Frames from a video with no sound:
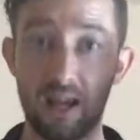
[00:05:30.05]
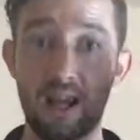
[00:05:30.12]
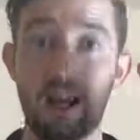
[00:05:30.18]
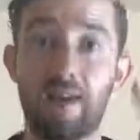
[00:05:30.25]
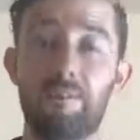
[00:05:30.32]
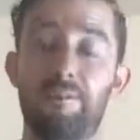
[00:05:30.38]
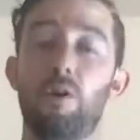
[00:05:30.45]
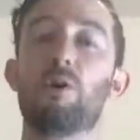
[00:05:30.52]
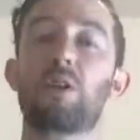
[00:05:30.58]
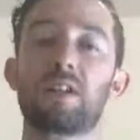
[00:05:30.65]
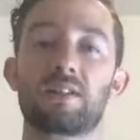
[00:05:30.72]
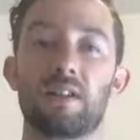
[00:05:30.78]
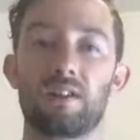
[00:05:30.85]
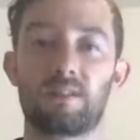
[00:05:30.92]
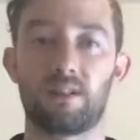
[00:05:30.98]
and focus
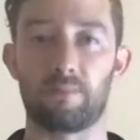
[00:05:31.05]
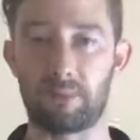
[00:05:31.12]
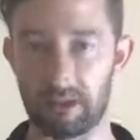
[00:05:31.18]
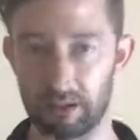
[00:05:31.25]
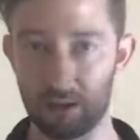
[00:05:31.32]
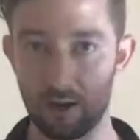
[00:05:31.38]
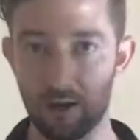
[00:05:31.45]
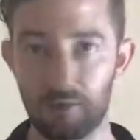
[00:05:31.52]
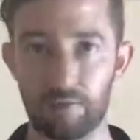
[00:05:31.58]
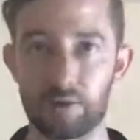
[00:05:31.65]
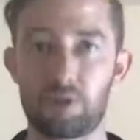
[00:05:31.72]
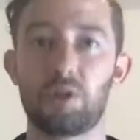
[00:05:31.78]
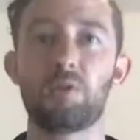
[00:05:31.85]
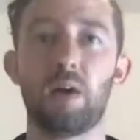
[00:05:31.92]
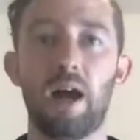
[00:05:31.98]
on something for
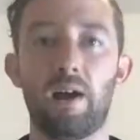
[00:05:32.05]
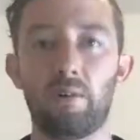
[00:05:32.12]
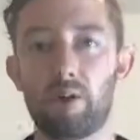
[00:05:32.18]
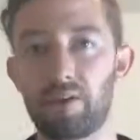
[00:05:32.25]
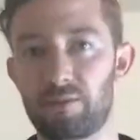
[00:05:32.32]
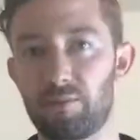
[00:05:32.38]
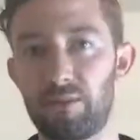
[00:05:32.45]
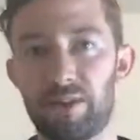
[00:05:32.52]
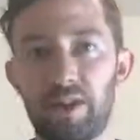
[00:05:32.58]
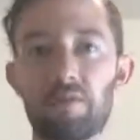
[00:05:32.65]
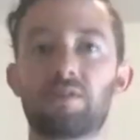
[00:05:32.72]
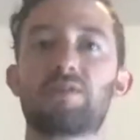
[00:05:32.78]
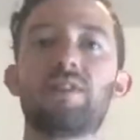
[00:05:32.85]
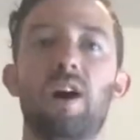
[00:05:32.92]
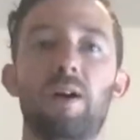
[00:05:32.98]
2 hours without
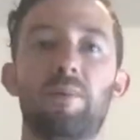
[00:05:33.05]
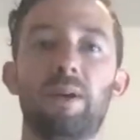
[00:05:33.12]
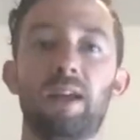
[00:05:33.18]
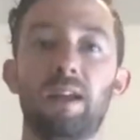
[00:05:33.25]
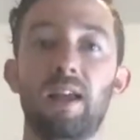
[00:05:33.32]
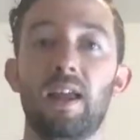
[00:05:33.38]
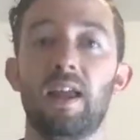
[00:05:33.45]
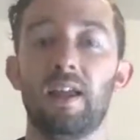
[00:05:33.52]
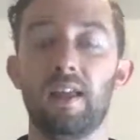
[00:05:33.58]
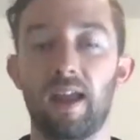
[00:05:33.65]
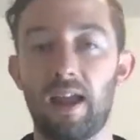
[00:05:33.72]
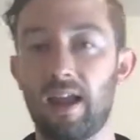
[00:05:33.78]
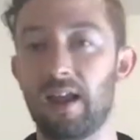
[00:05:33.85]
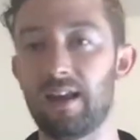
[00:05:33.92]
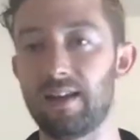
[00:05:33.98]
stopping,
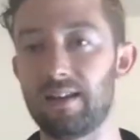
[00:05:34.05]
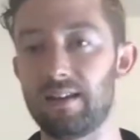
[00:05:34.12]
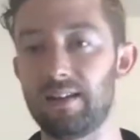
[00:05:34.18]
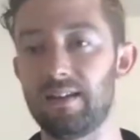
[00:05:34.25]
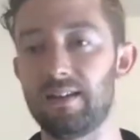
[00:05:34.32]
and